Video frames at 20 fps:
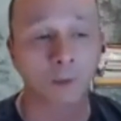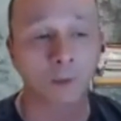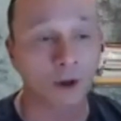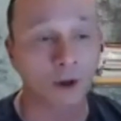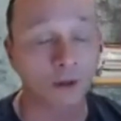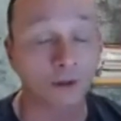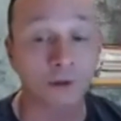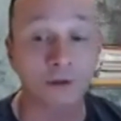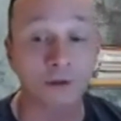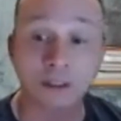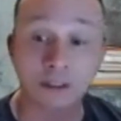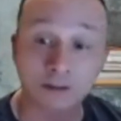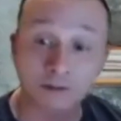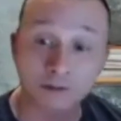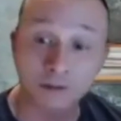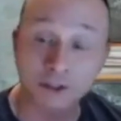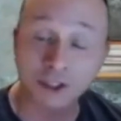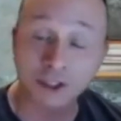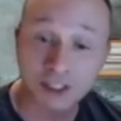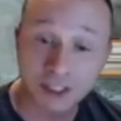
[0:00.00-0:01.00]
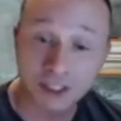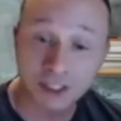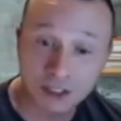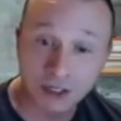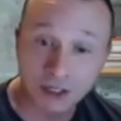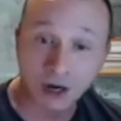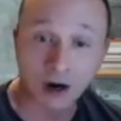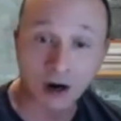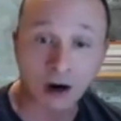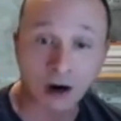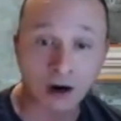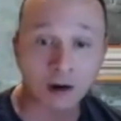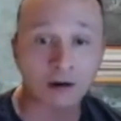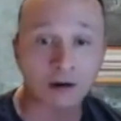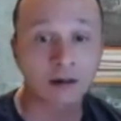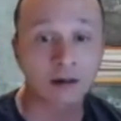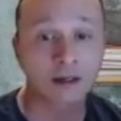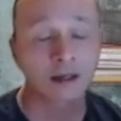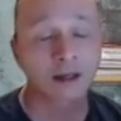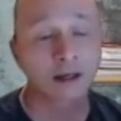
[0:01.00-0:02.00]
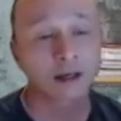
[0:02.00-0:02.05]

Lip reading: what those inefficiencies are,